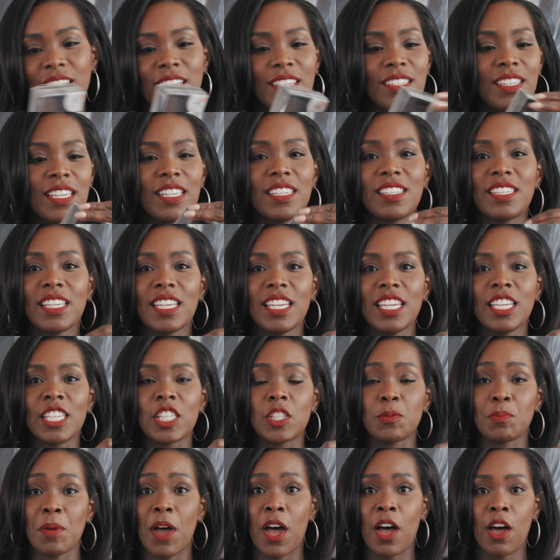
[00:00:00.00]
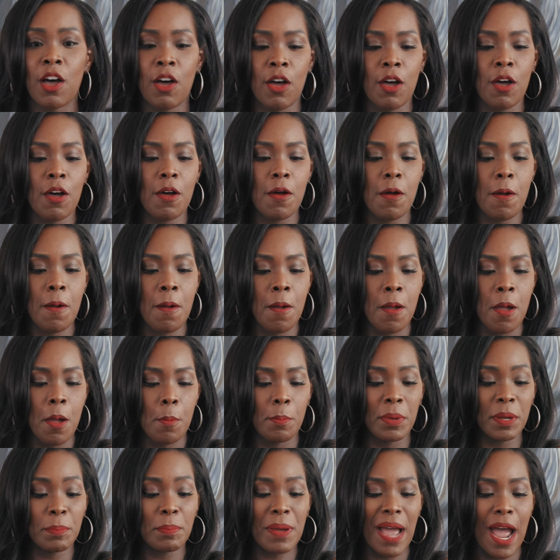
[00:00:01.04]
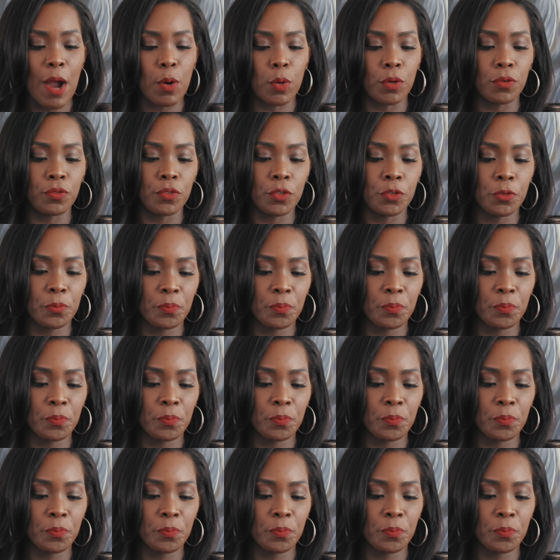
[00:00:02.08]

CC is small, but powerful.